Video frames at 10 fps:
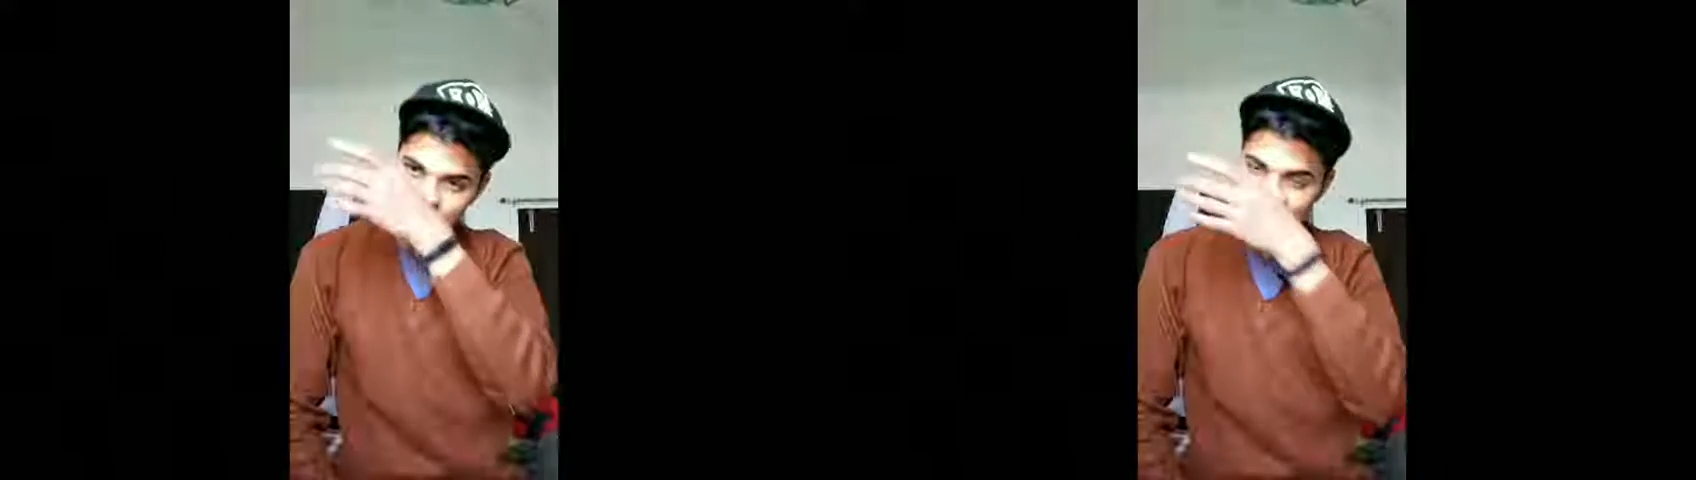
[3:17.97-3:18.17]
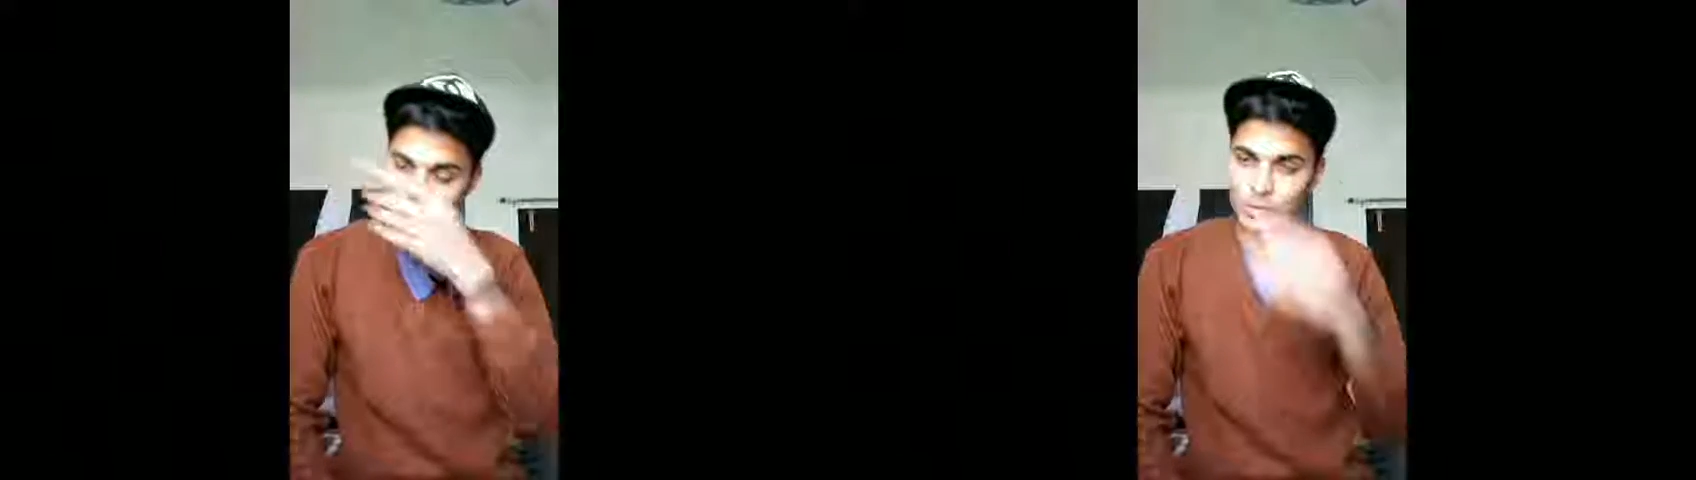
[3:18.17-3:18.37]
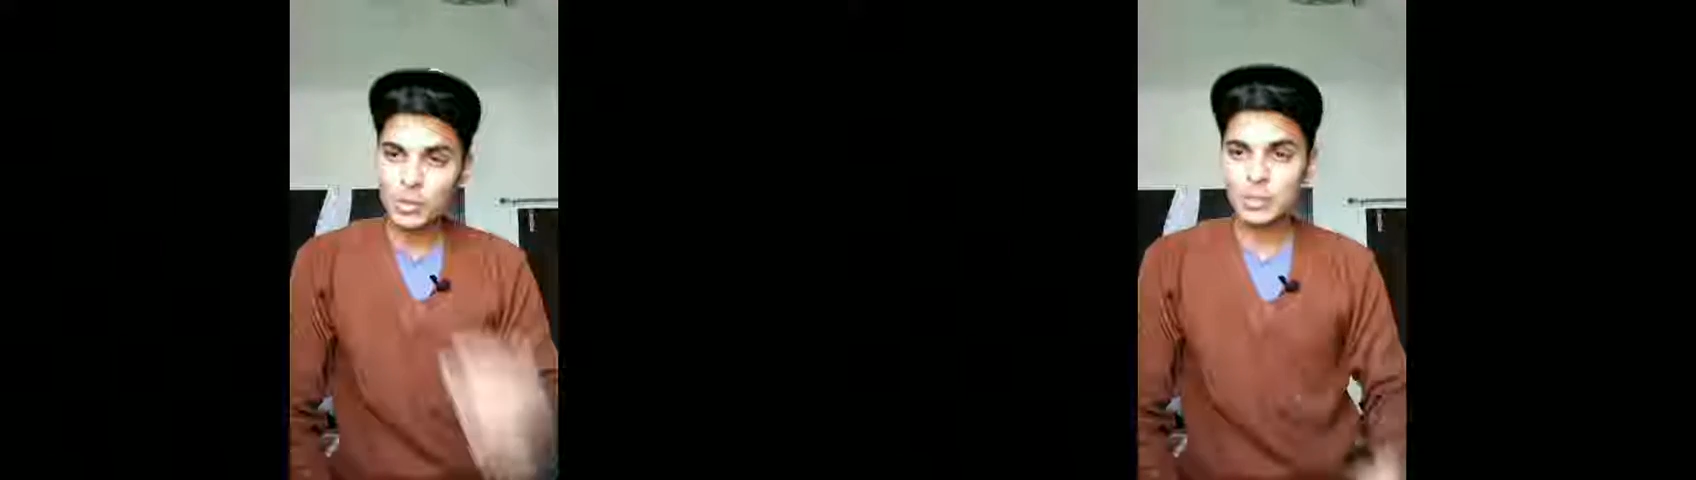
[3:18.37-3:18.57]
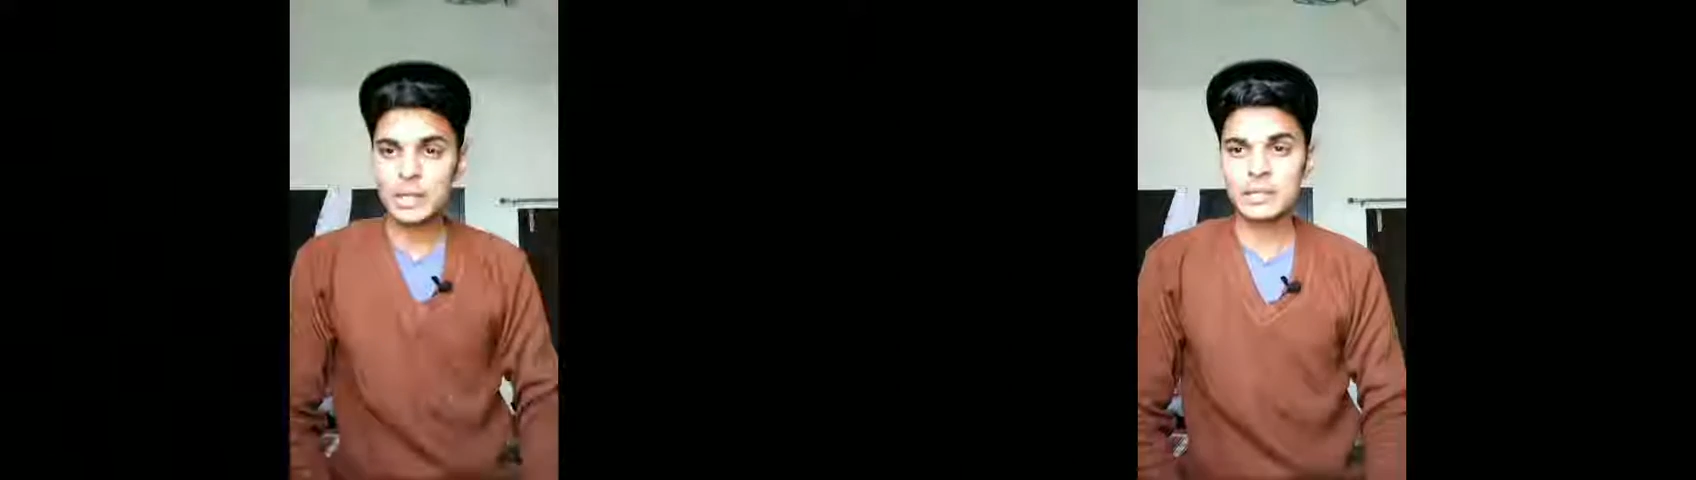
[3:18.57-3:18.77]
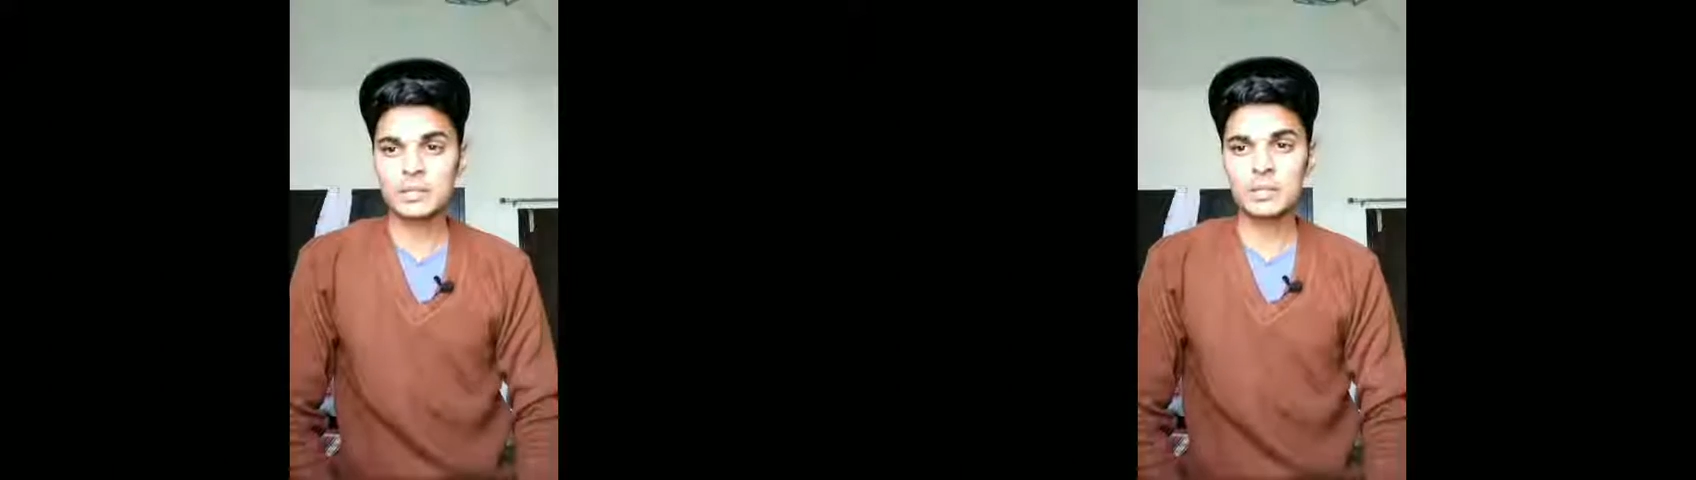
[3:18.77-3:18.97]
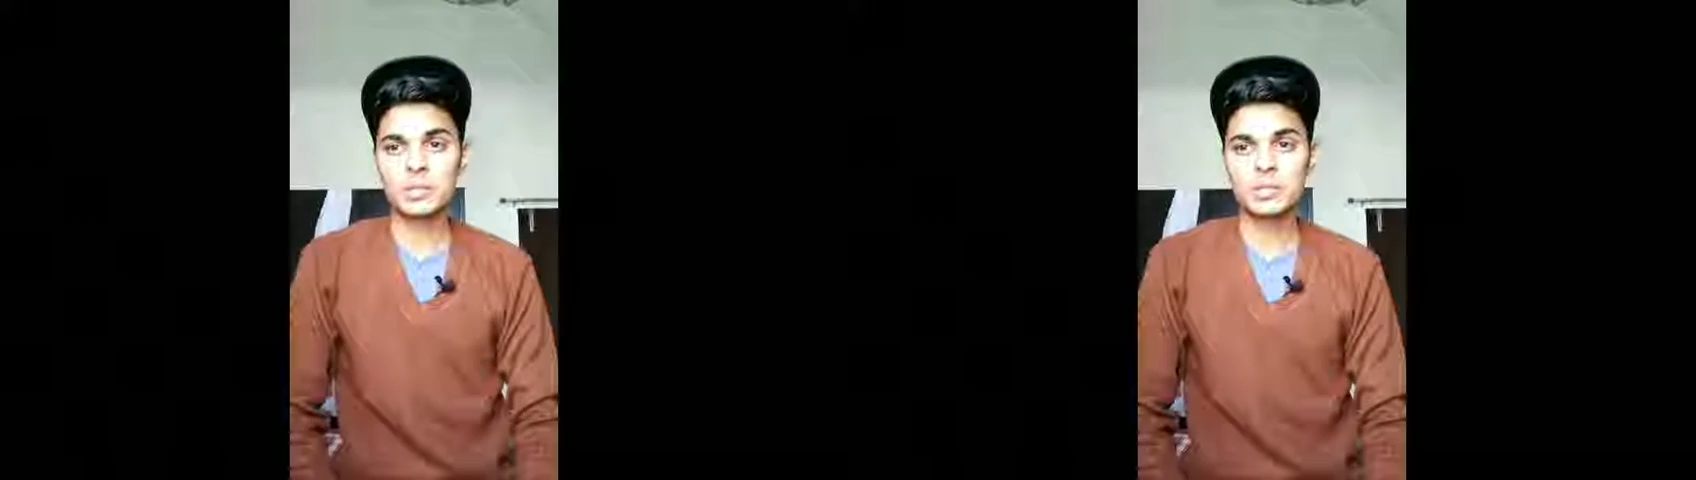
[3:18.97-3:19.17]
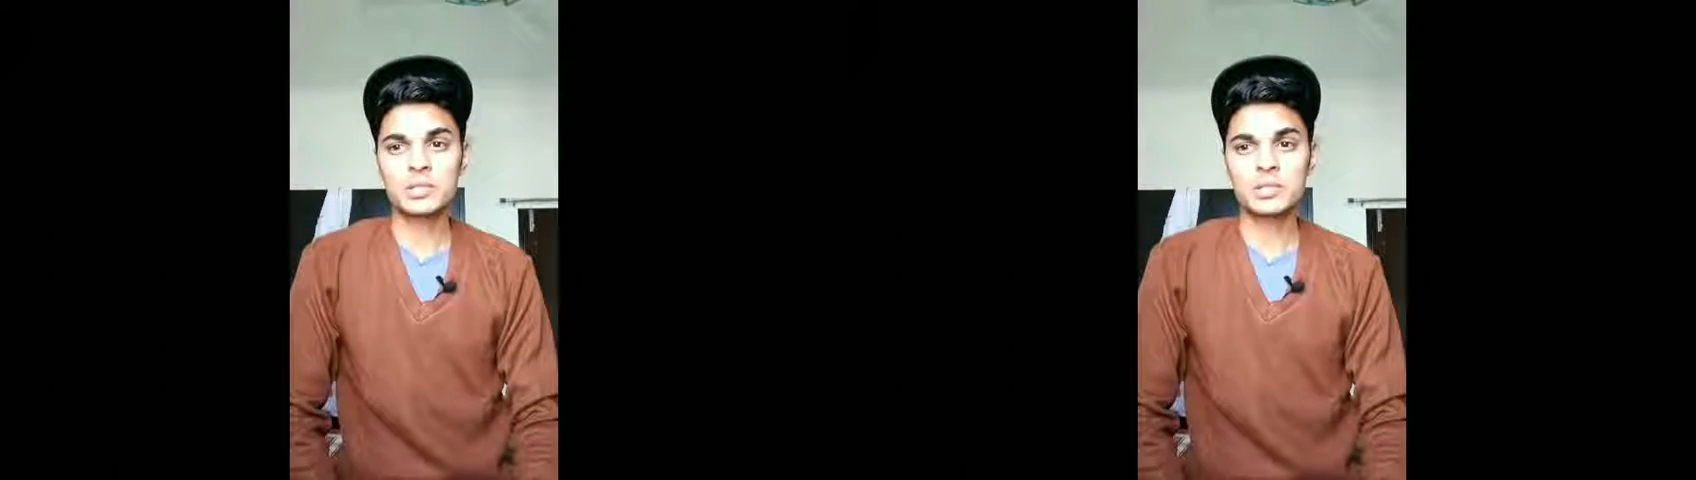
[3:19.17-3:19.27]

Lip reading: I came to know that, you know,